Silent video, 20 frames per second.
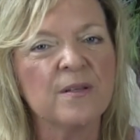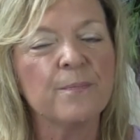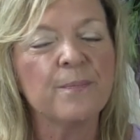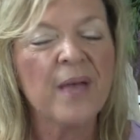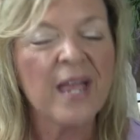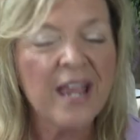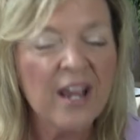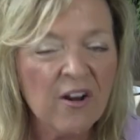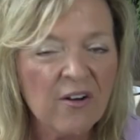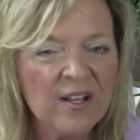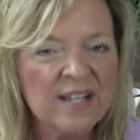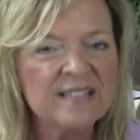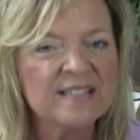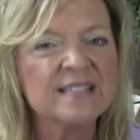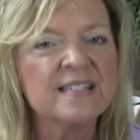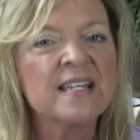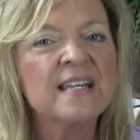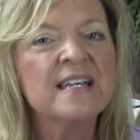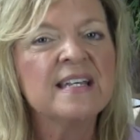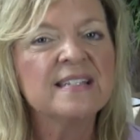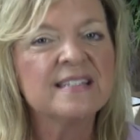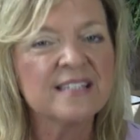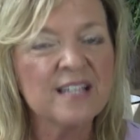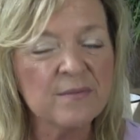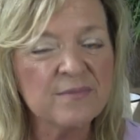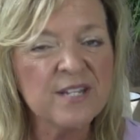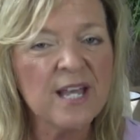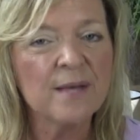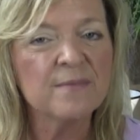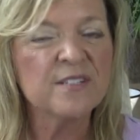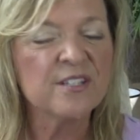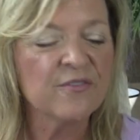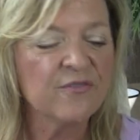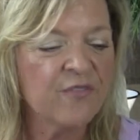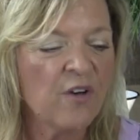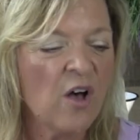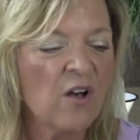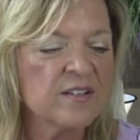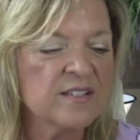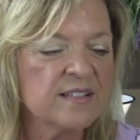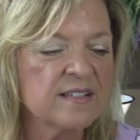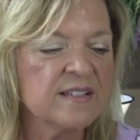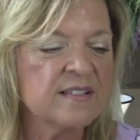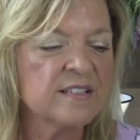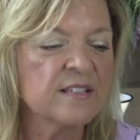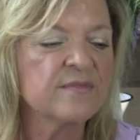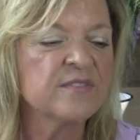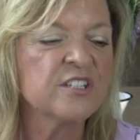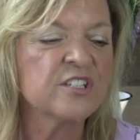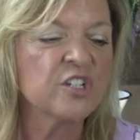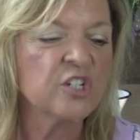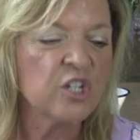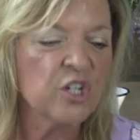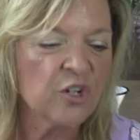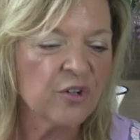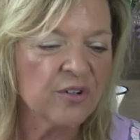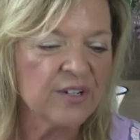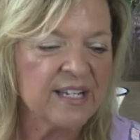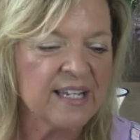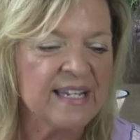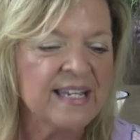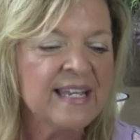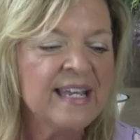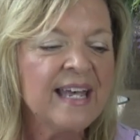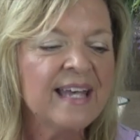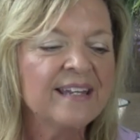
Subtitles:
parents sometimes a false sense of security.